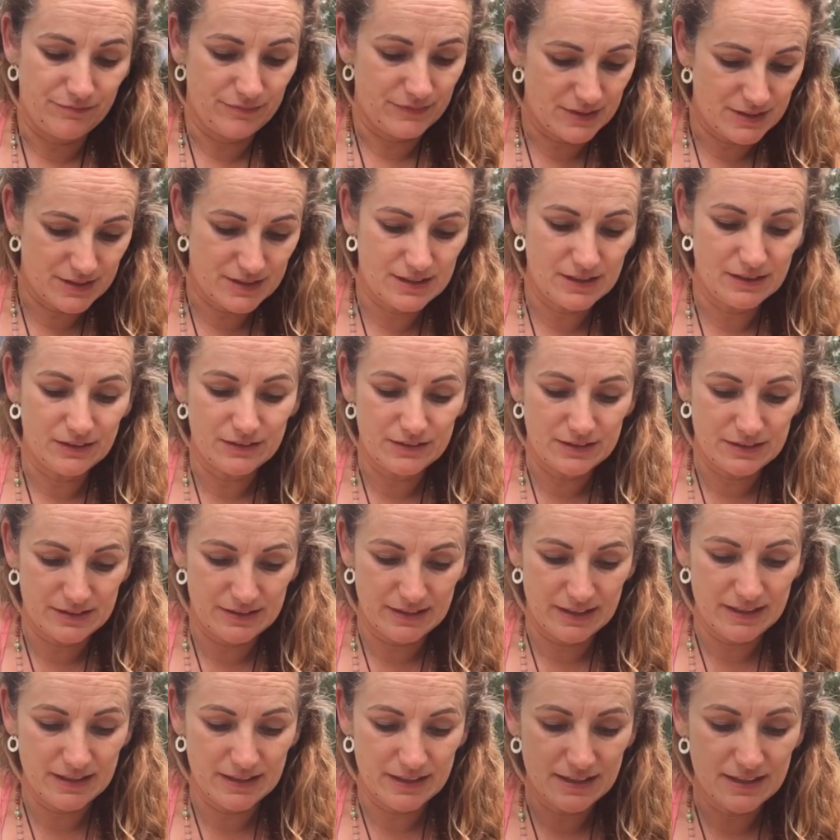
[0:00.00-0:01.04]
still
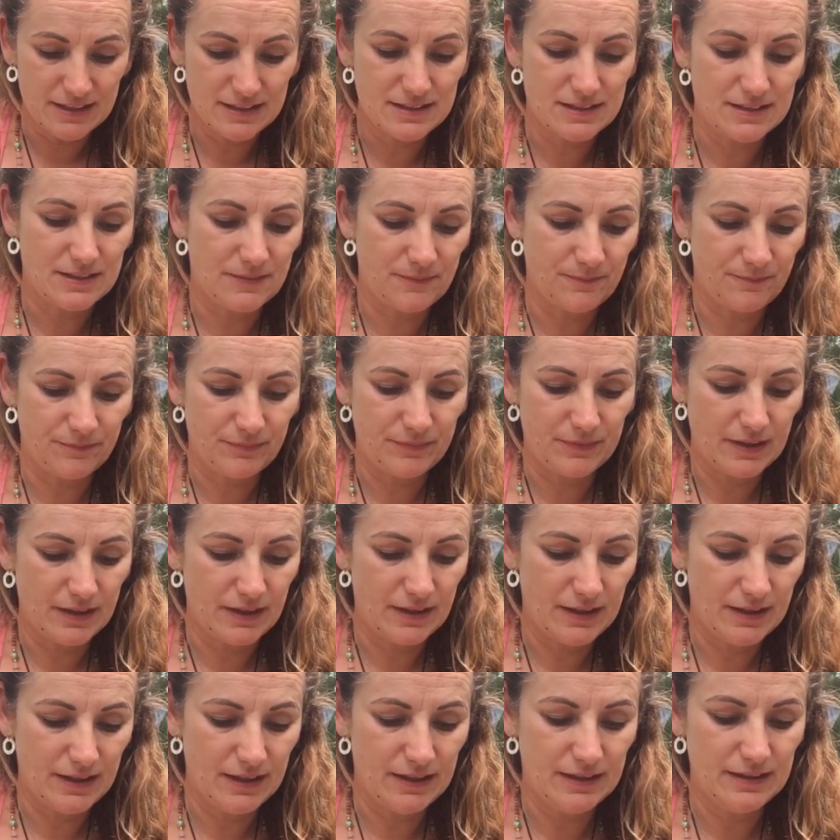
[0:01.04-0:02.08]
did it,
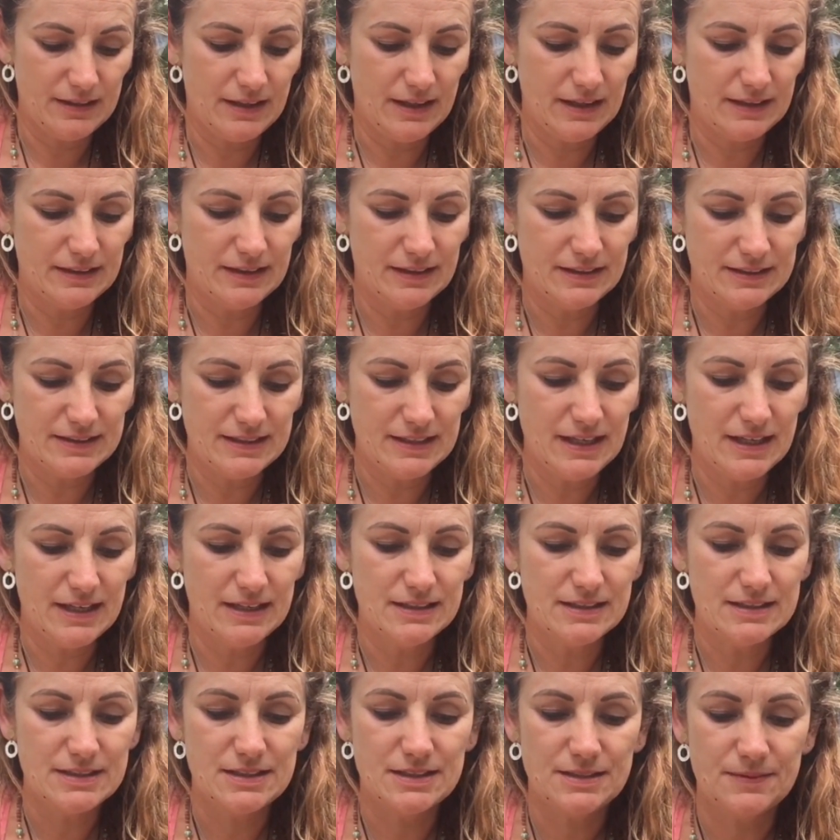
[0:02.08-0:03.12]
and then at the
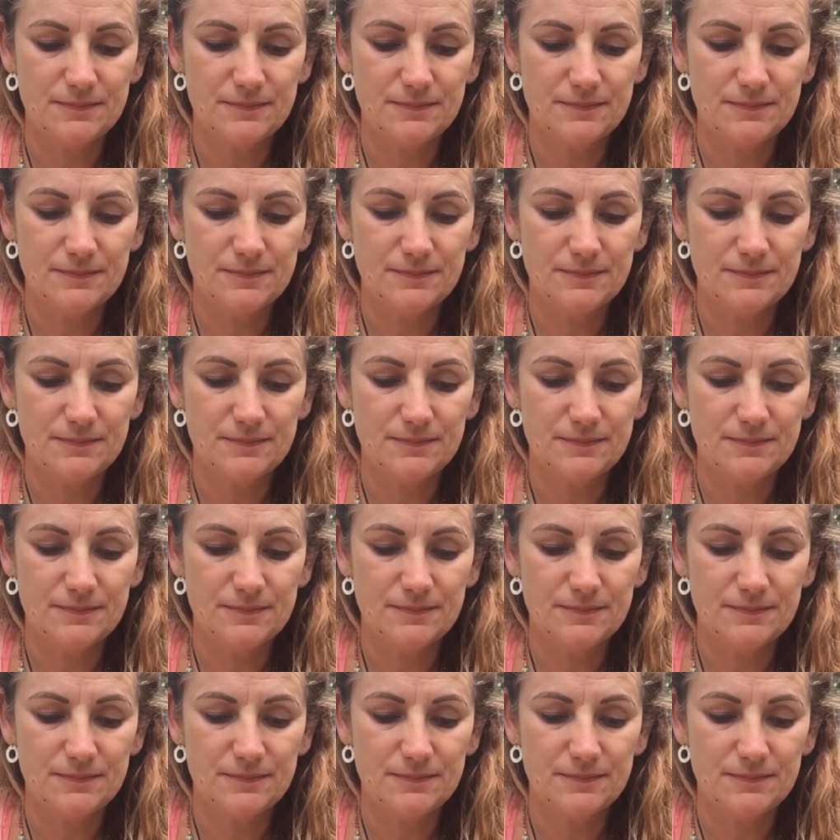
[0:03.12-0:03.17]
end